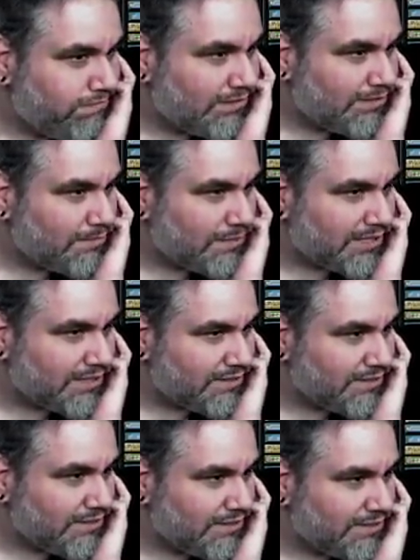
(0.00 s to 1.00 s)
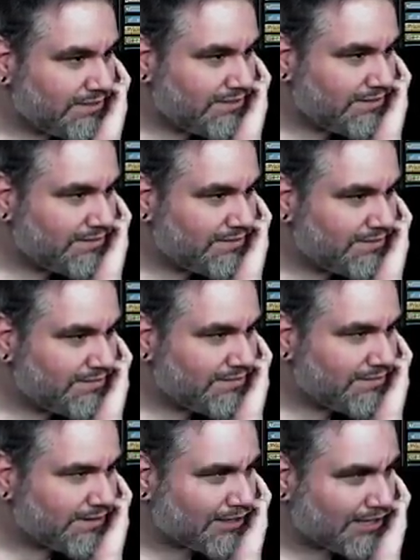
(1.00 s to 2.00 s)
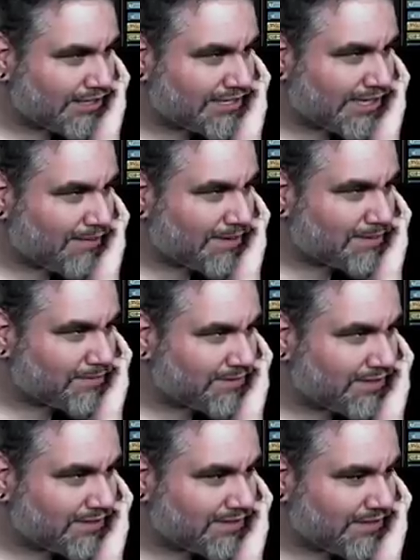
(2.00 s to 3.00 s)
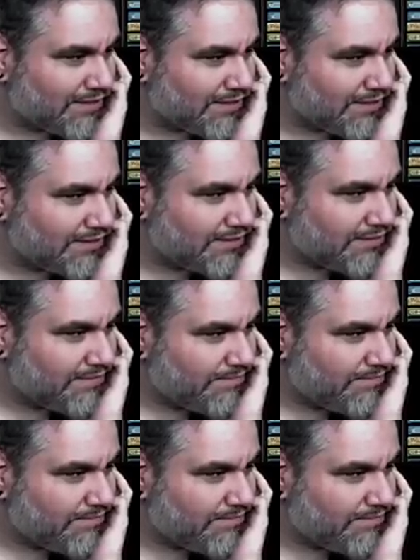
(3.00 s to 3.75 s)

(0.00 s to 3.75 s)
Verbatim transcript: Oh my god. Well, the Thought Scar makes more sense now, at least.